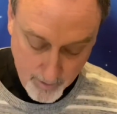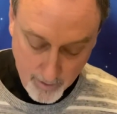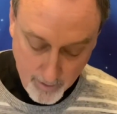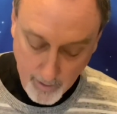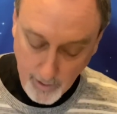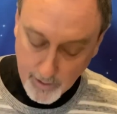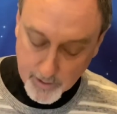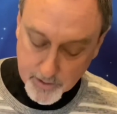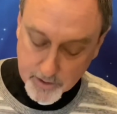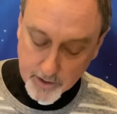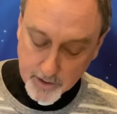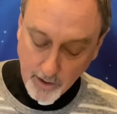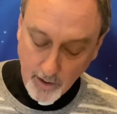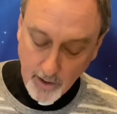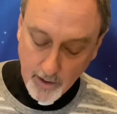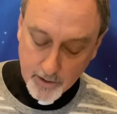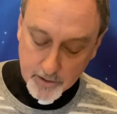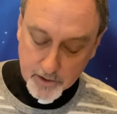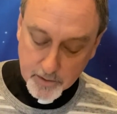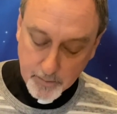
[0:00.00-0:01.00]
As
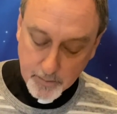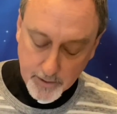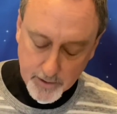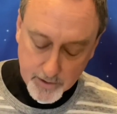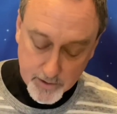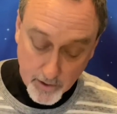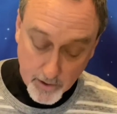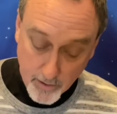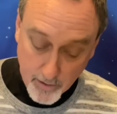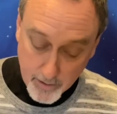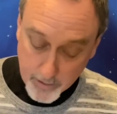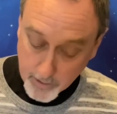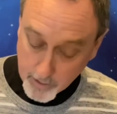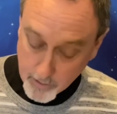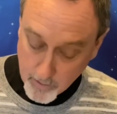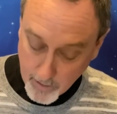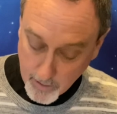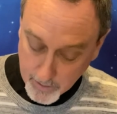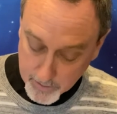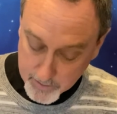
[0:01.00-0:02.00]
dawn speeds on
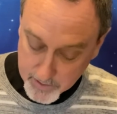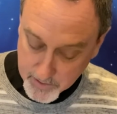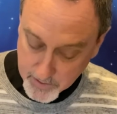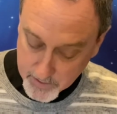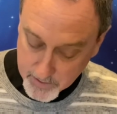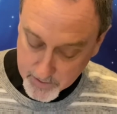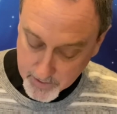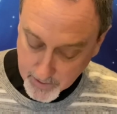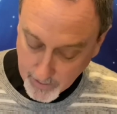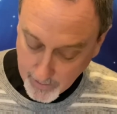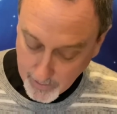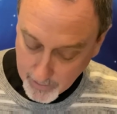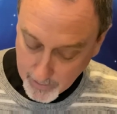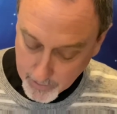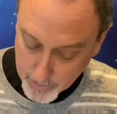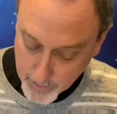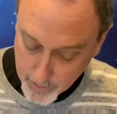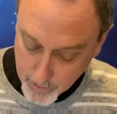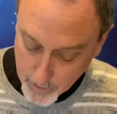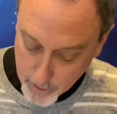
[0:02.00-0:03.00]
across the
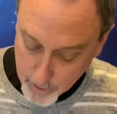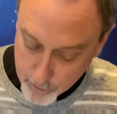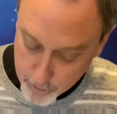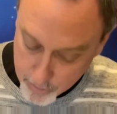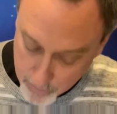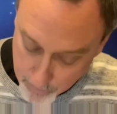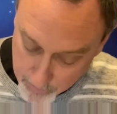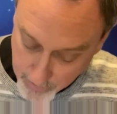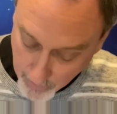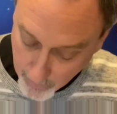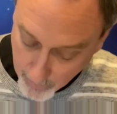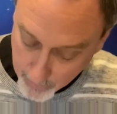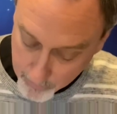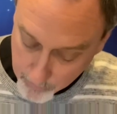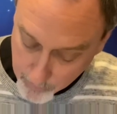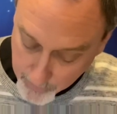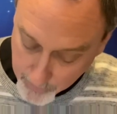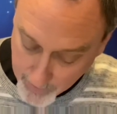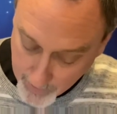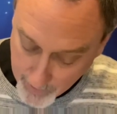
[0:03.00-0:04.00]
sky, true dawn
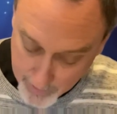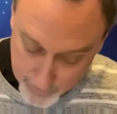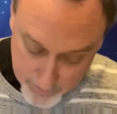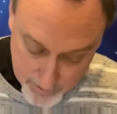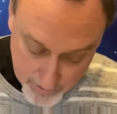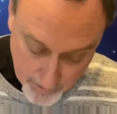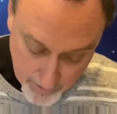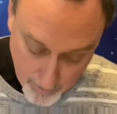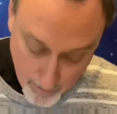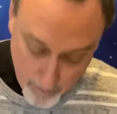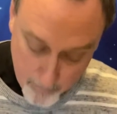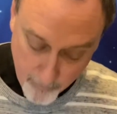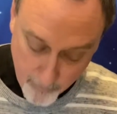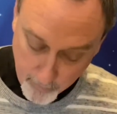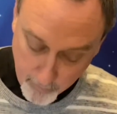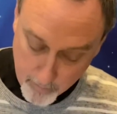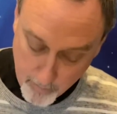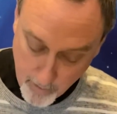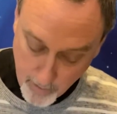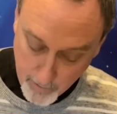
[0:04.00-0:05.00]
with haste, come
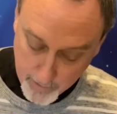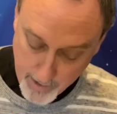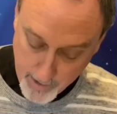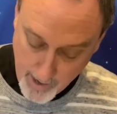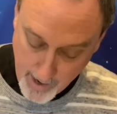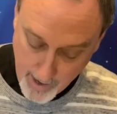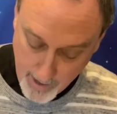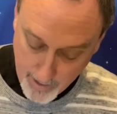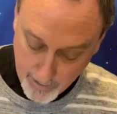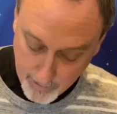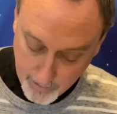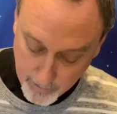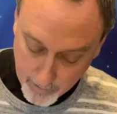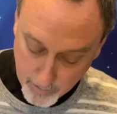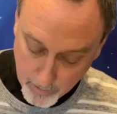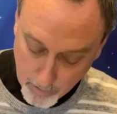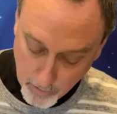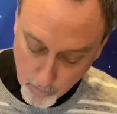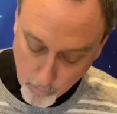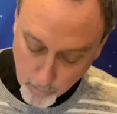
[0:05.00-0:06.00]
from on high,
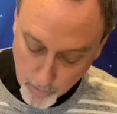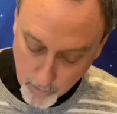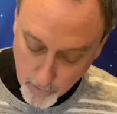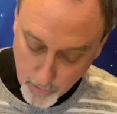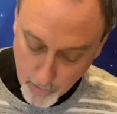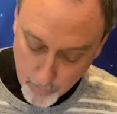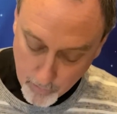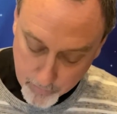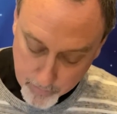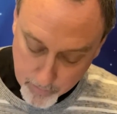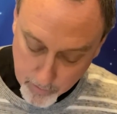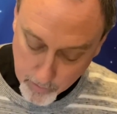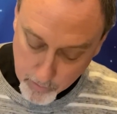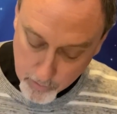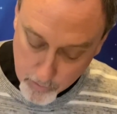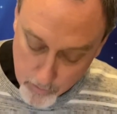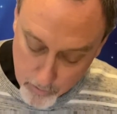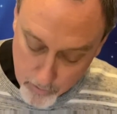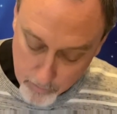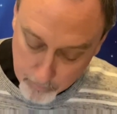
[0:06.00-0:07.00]
O word through
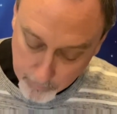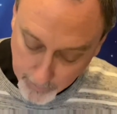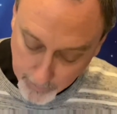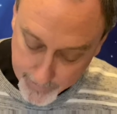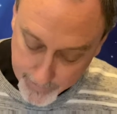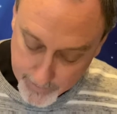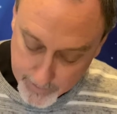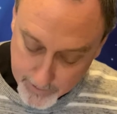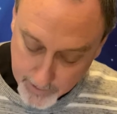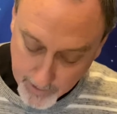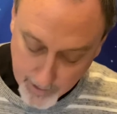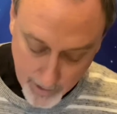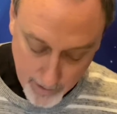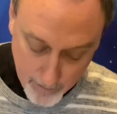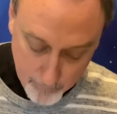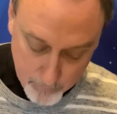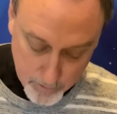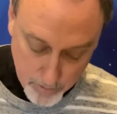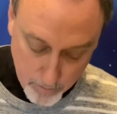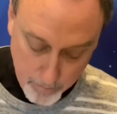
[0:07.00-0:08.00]
whom light
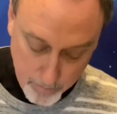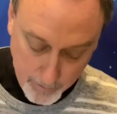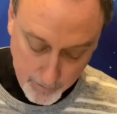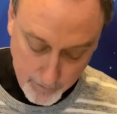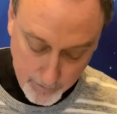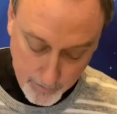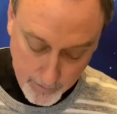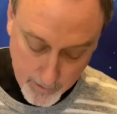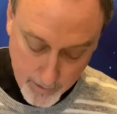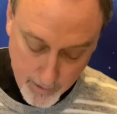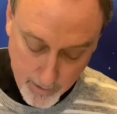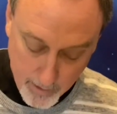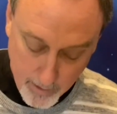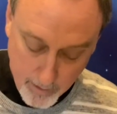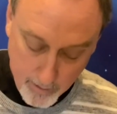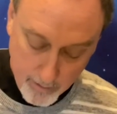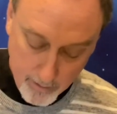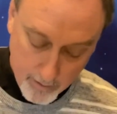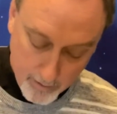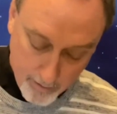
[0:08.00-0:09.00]
came to be,
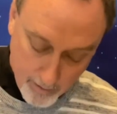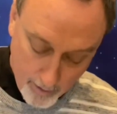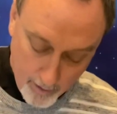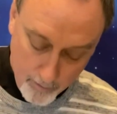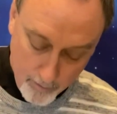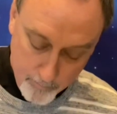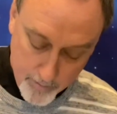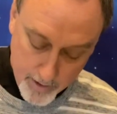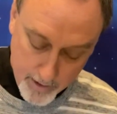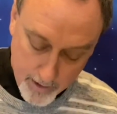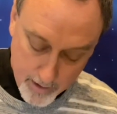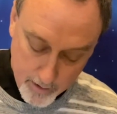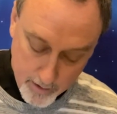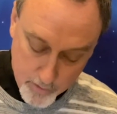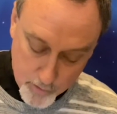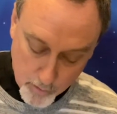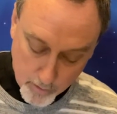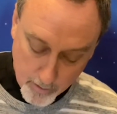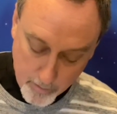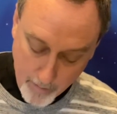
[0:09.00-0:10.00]
come in
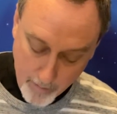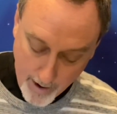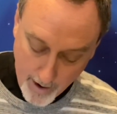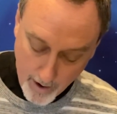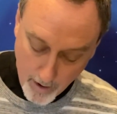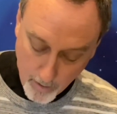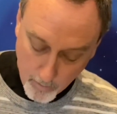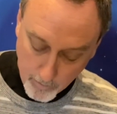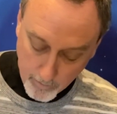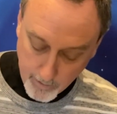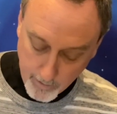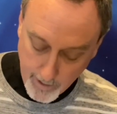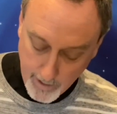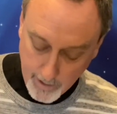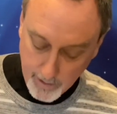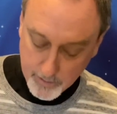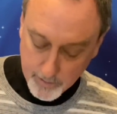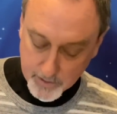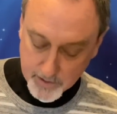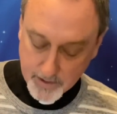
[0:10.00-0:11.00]
your power
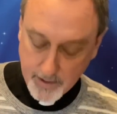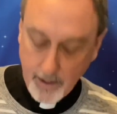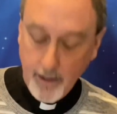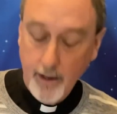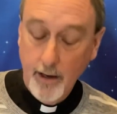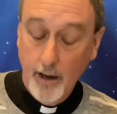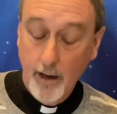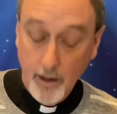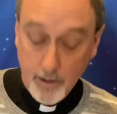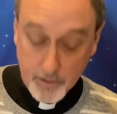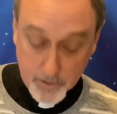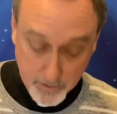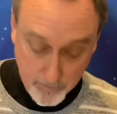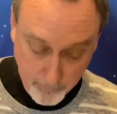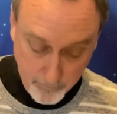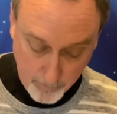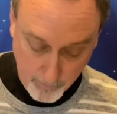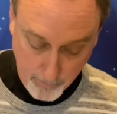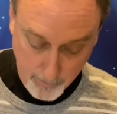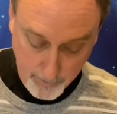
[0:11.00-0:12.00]
and set us
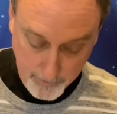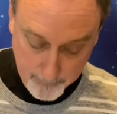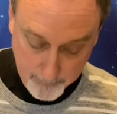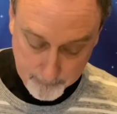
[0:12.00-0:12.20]
free.